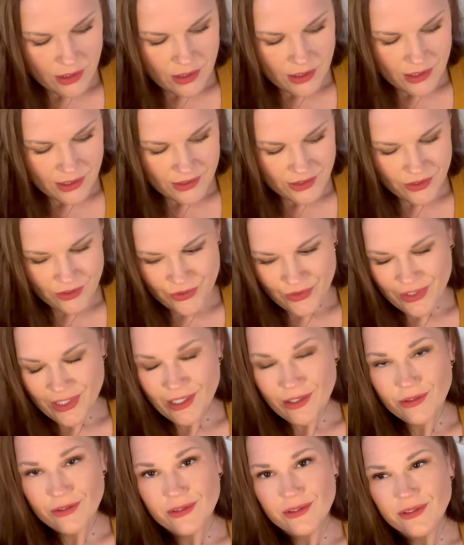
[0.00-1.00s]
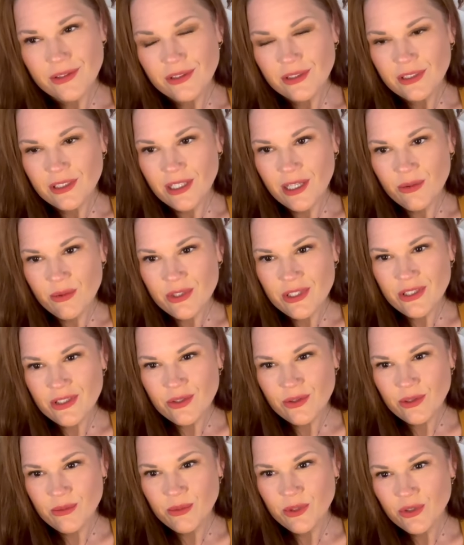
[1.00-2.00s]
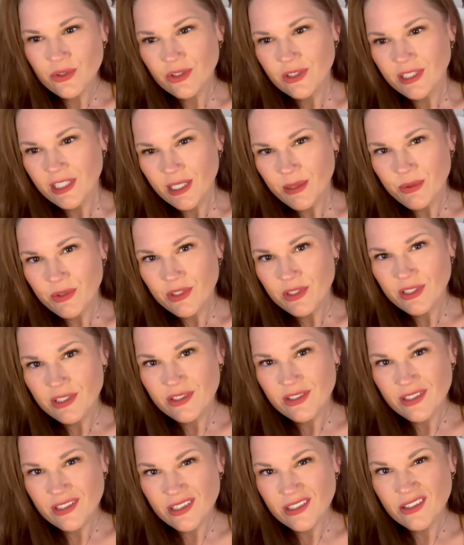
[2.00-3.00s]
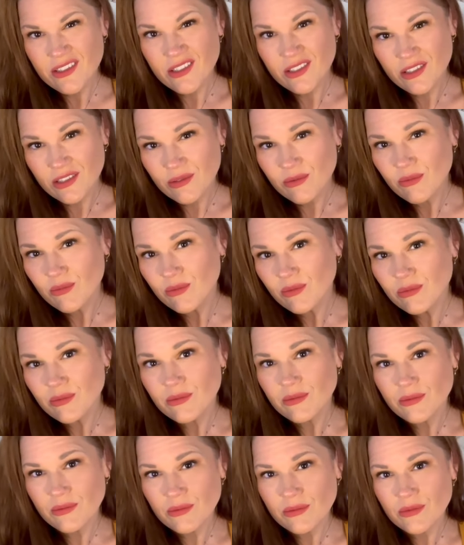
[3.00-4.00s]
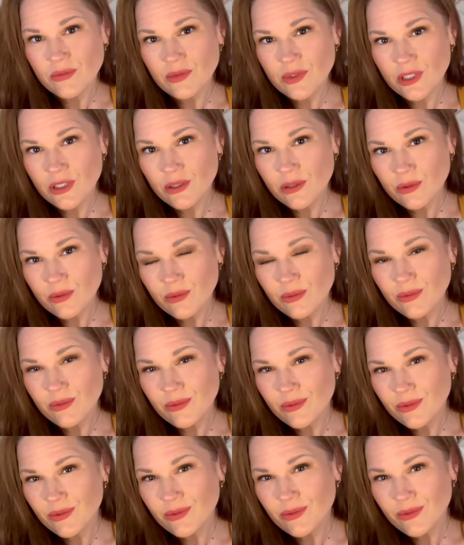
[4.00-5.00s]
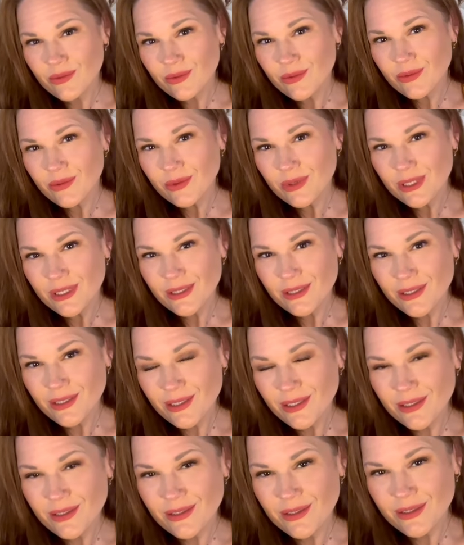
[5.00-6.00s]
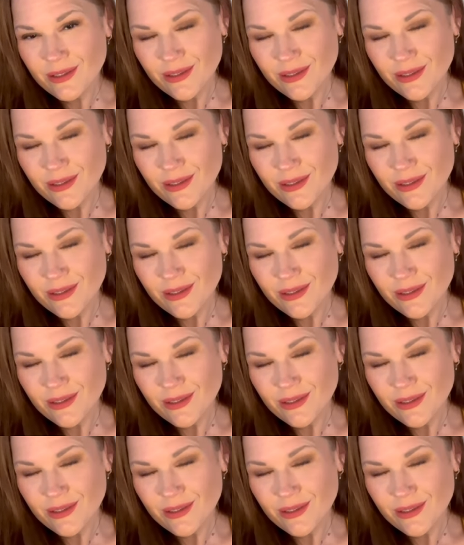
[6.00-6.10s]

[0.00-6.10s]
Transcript: It turns out I wasn't so emotionally absent as I had thought, you know. Yeah.